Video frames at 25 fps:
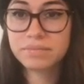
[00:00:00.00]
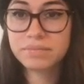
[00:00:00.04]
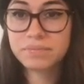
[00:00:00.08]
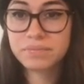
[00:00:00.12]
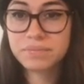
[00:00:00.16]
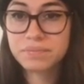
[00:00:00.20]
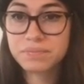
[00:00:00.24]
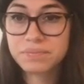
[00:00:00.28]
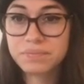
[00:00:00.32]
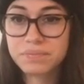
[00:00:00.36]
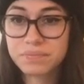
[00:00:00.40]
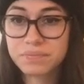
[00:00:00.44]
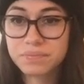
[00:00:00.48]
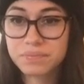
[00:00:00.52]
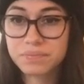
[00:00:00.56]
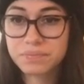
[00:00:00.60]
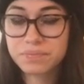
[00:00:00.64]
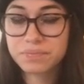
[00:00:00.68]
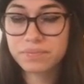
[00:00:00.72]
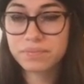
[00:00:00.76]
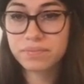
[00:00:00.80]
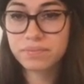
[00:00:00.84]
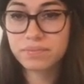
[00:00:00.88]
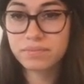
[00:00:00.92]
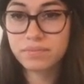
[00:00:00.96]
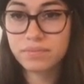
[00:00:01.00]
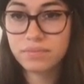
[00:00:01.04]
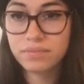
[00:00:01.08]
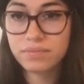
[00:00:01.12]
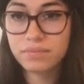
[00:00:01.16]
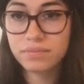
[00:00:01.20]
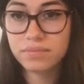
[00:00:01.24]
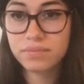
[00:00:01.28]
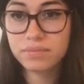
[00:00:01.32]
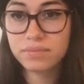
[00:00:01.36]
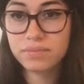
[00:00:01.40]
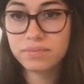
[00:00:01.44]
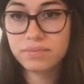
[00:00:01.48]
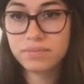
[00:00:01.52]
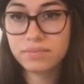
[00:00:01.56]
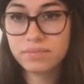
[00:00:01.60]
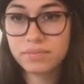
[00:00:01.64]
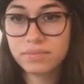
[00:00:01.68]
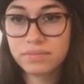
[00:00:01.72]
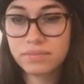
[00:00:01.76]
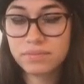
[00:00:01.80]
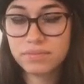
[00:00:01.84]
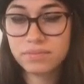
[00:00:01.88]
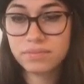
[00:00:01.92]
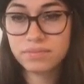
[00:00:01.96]

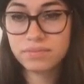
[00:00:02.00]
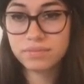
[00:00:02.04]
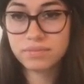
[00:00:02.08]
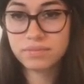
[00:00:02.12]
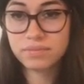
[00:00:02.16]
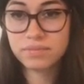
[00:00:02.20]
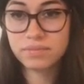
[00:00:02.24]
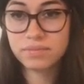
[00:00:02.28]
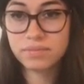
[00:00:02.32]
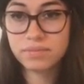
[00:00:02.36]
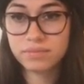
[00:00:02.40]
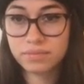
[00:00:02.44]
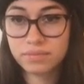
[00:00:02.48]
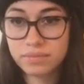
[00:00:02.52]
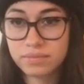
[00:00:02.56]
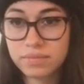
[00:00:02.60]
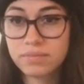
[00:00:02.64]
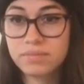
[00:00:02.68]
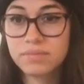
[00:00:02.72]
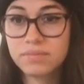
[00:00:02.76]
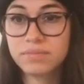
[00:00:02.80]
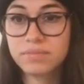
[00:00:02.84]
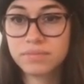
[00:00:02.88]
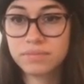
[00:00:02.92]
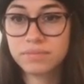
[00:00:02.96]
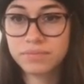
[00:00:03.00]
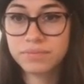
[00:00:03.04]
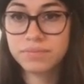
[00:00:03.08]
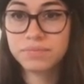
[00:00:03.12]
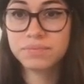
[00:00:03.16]
(silent)